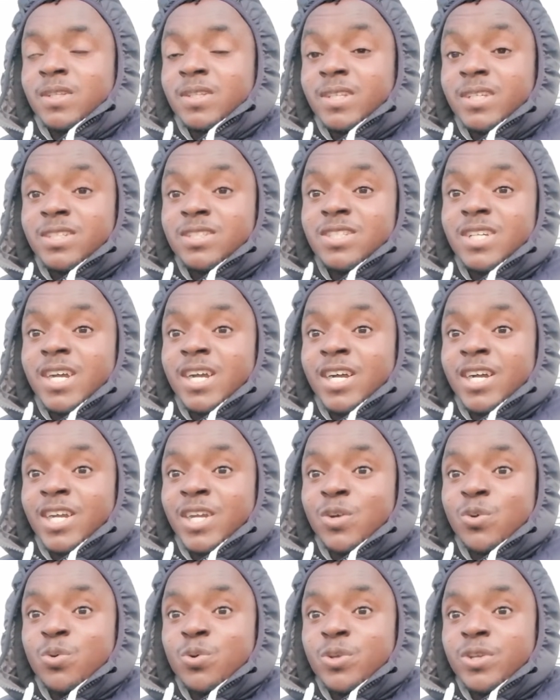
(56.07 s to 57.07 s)
things are
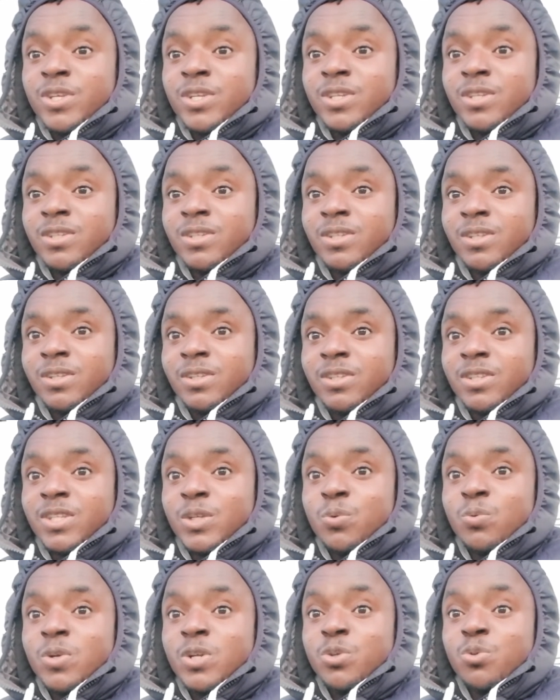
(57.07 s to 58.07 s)
going
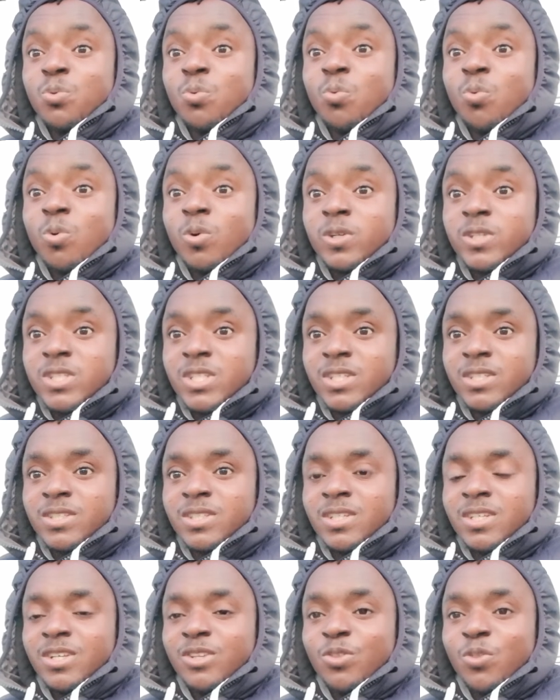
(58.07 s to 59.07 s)
the way you want
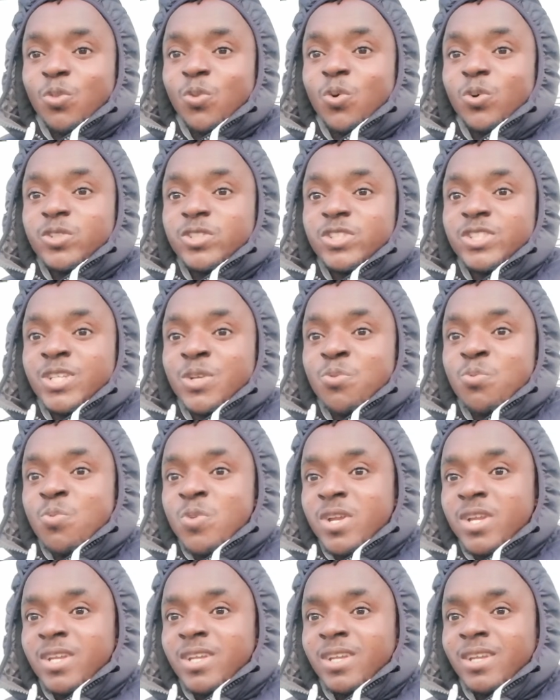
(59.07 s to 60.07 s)
it, not the
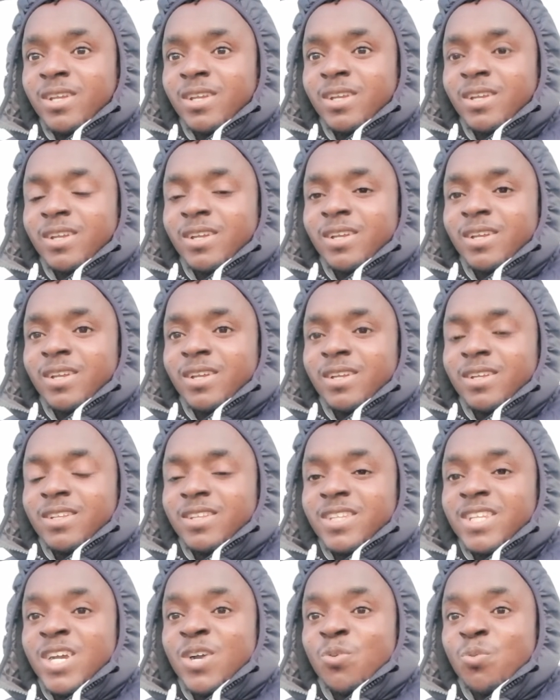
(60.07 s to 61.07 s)
way
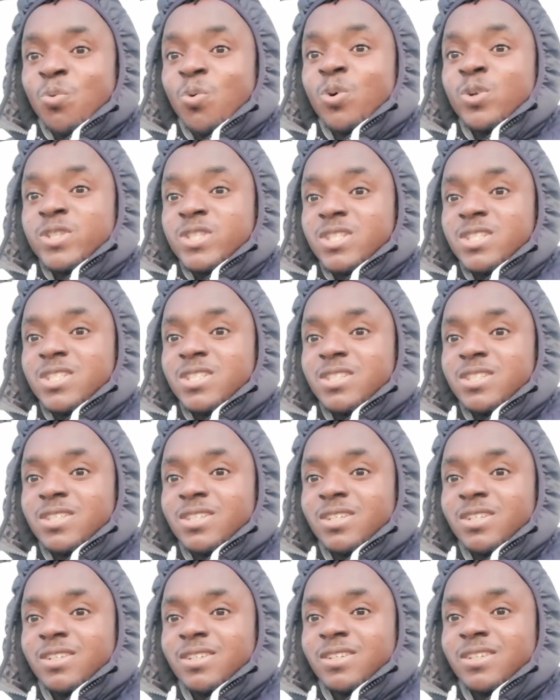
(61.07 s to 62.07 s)
they want
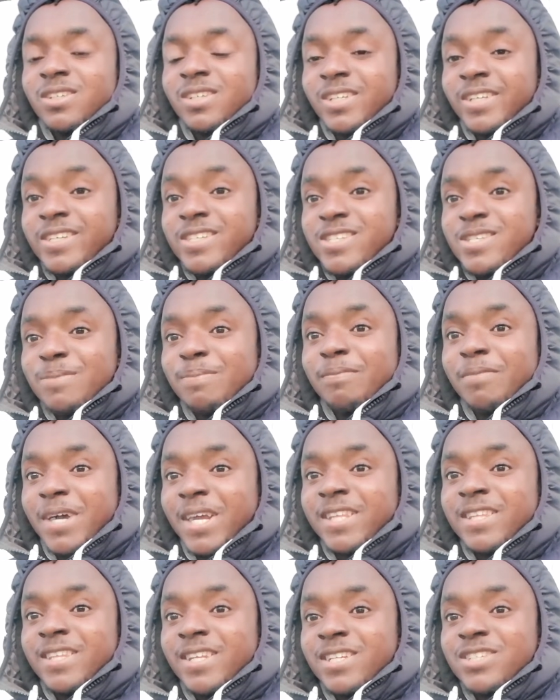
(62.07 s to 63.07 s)
it
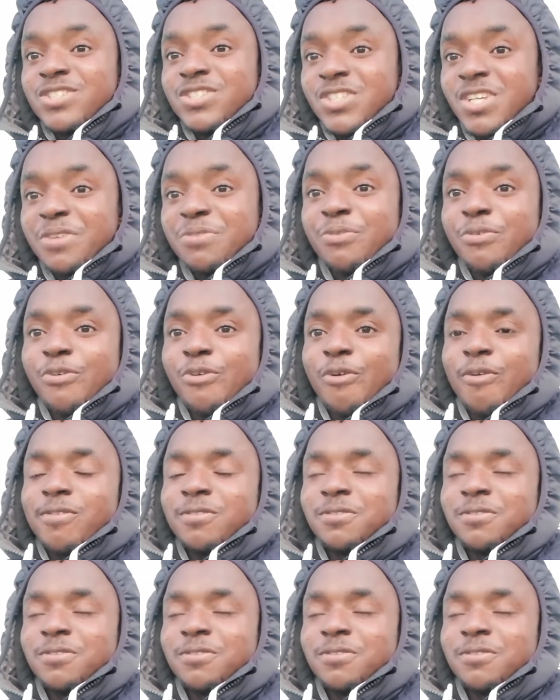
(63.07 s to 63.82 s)
by themselves.